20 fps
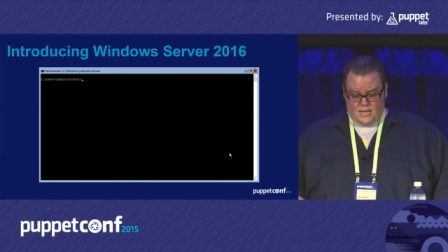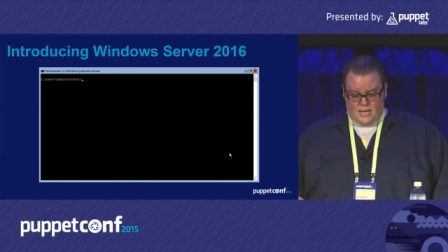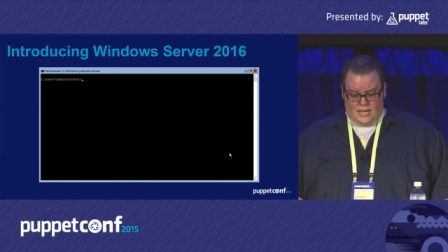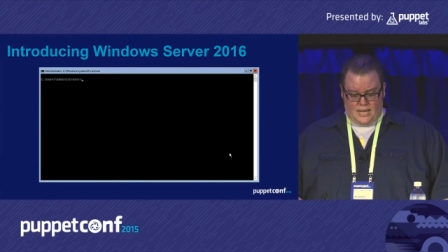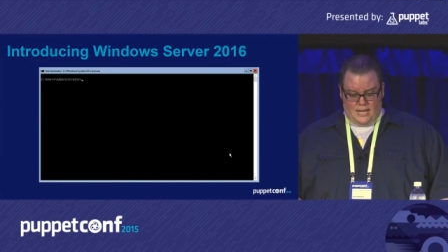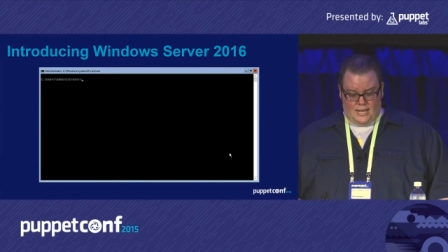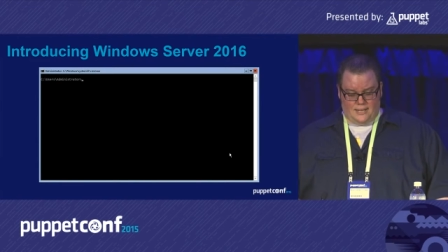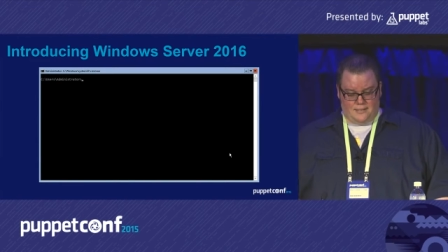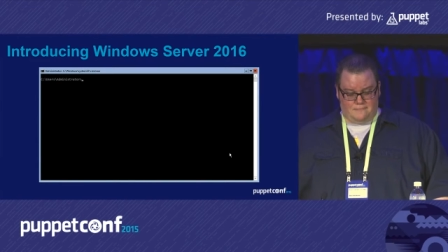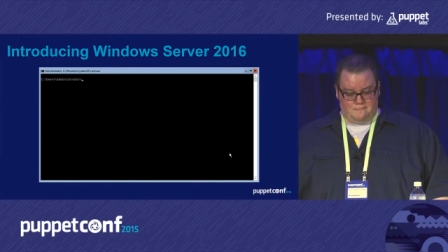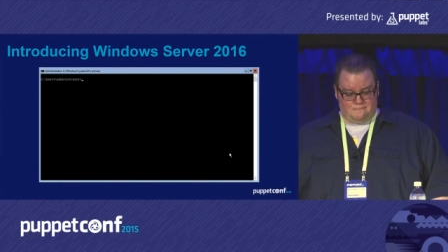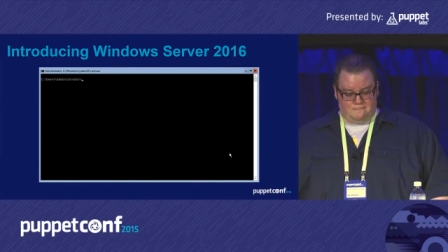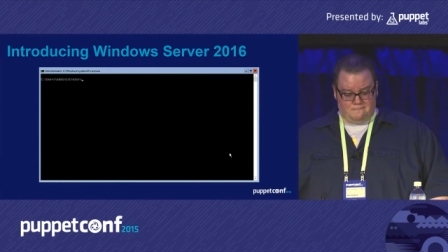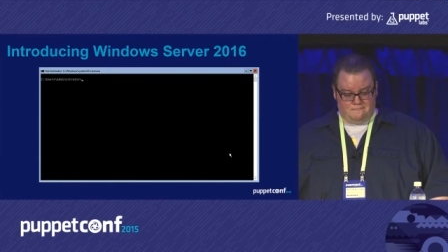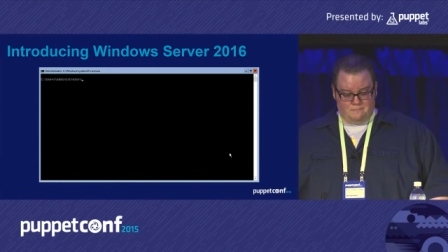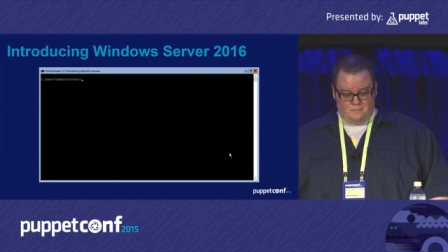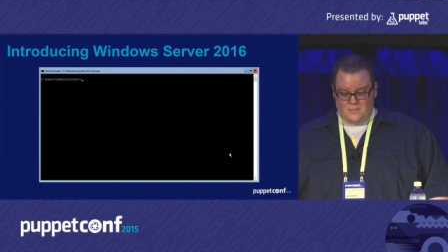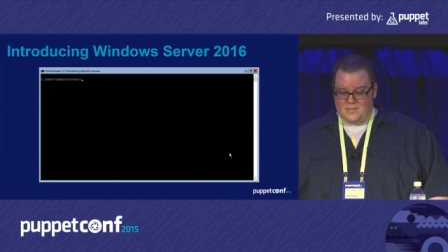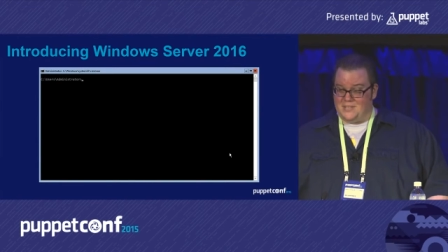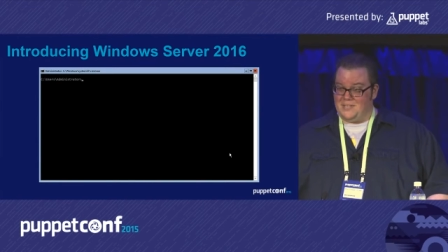Um,
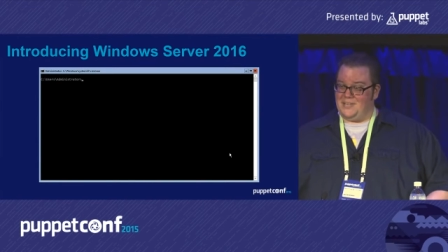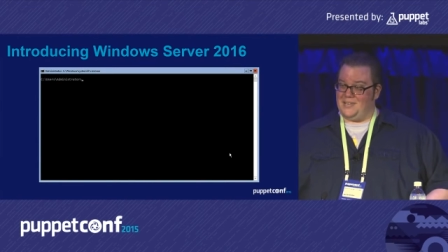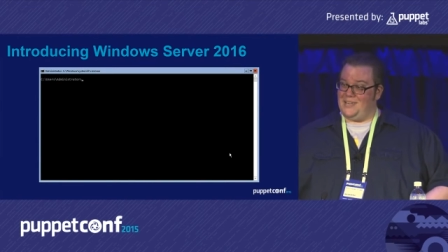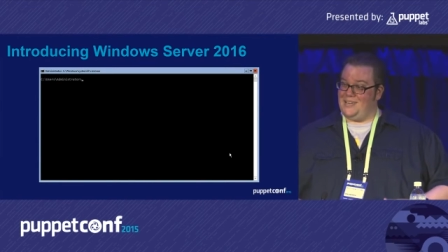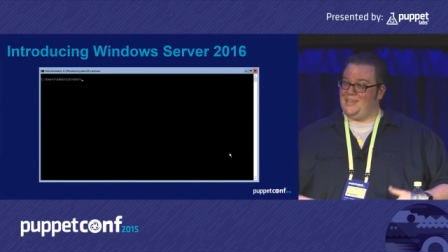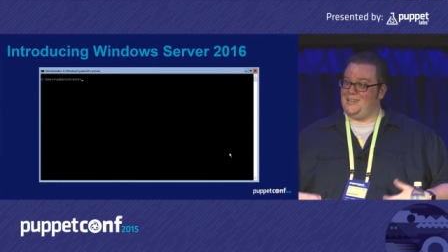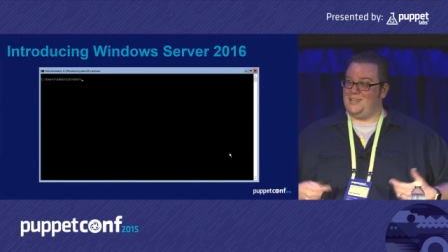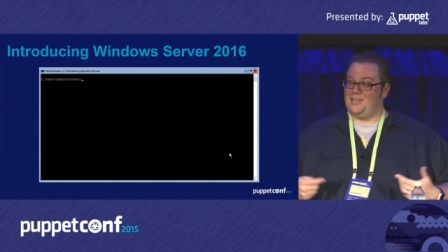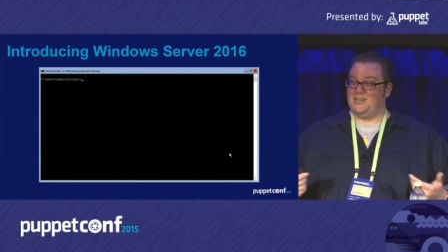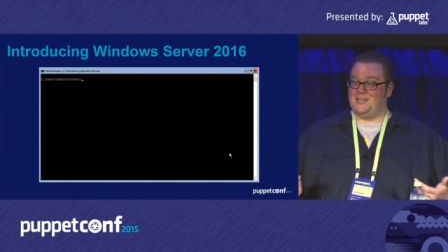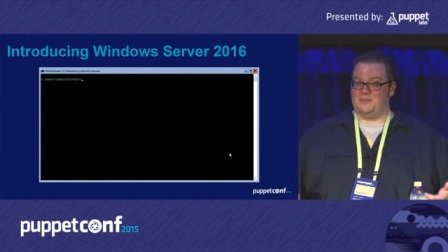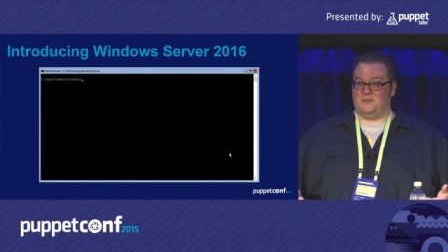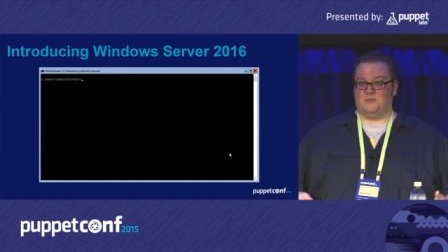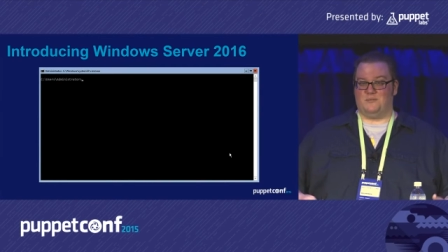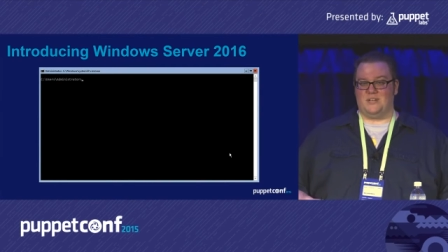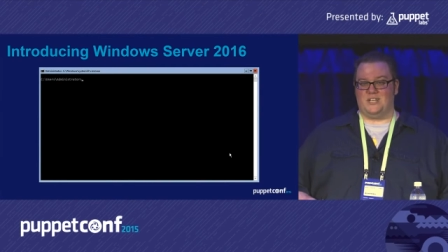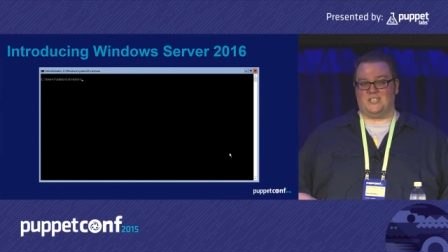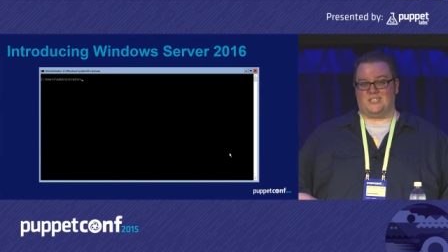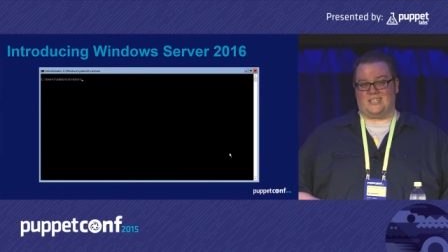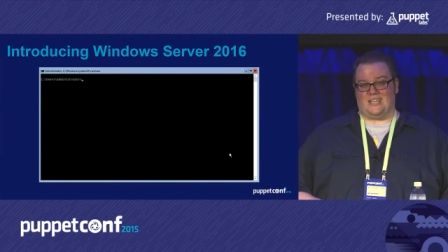
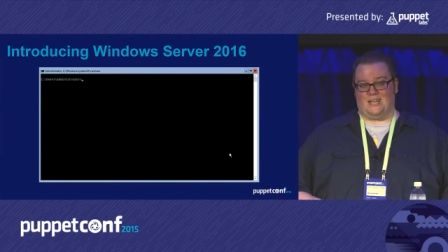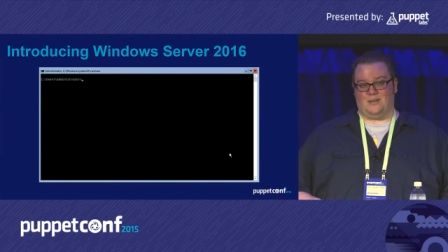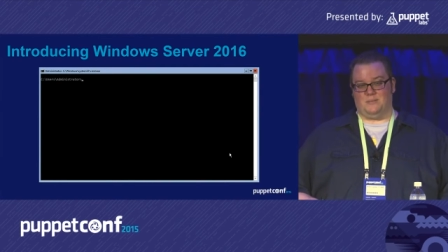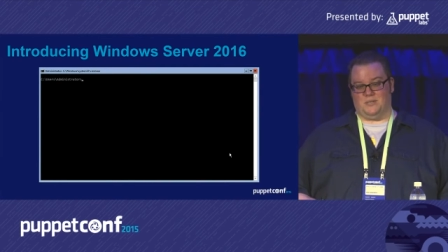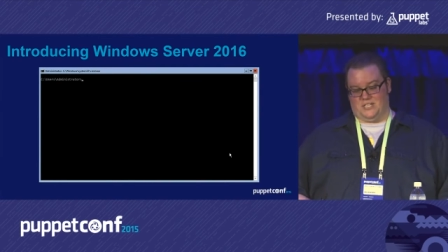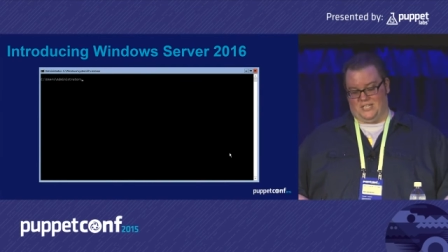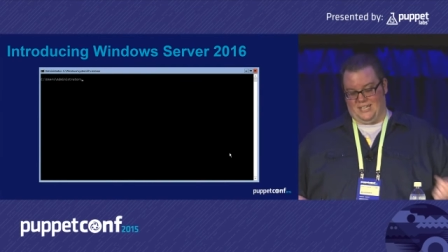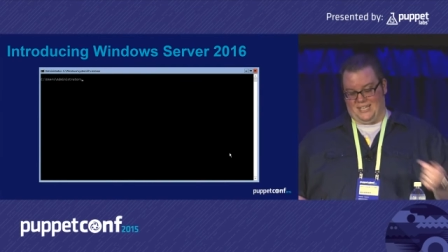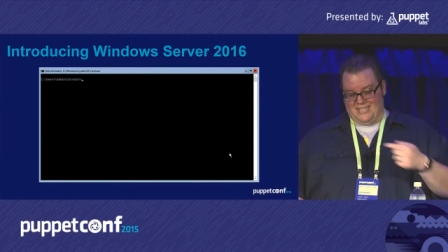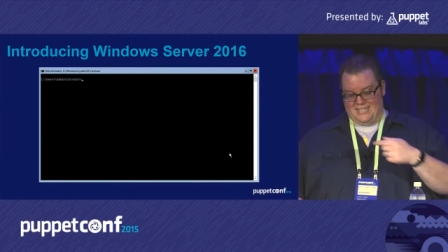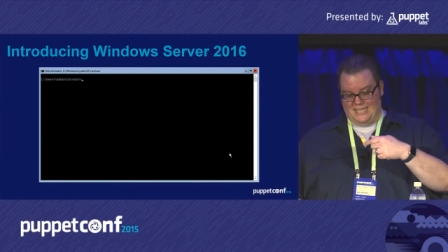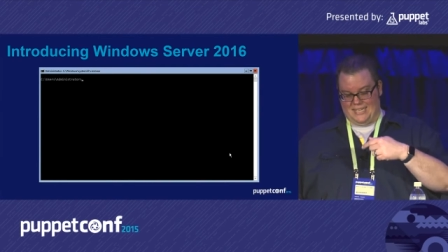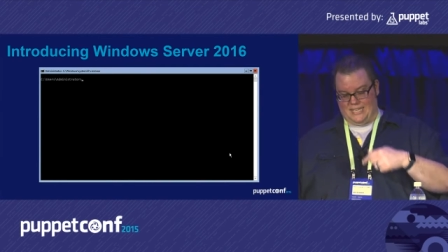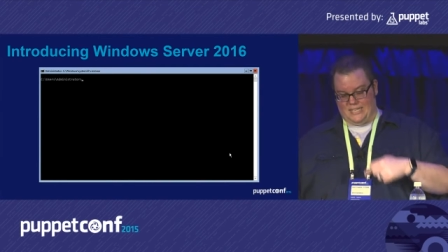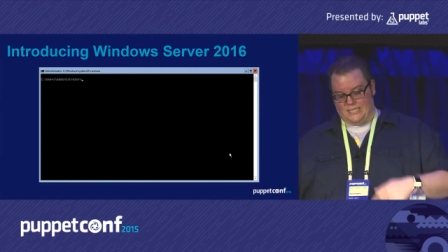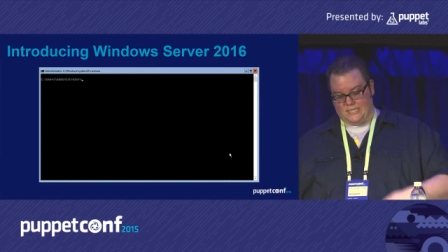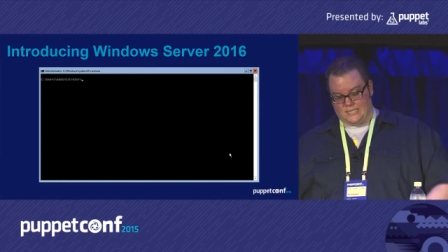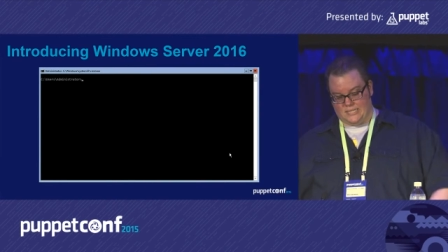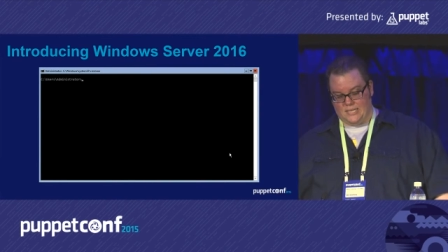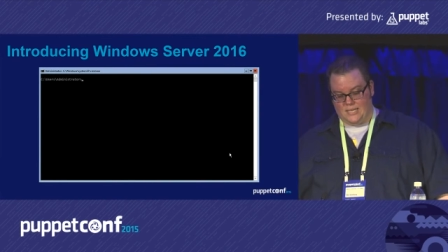reestablishing
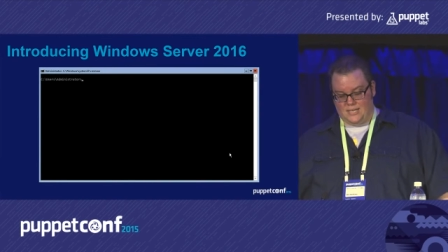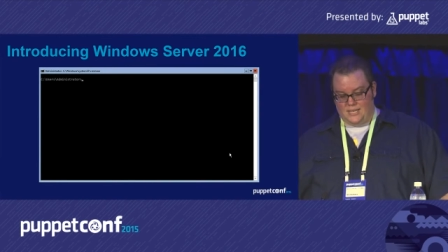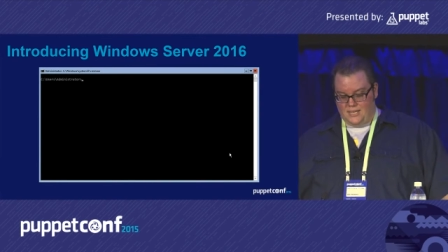this,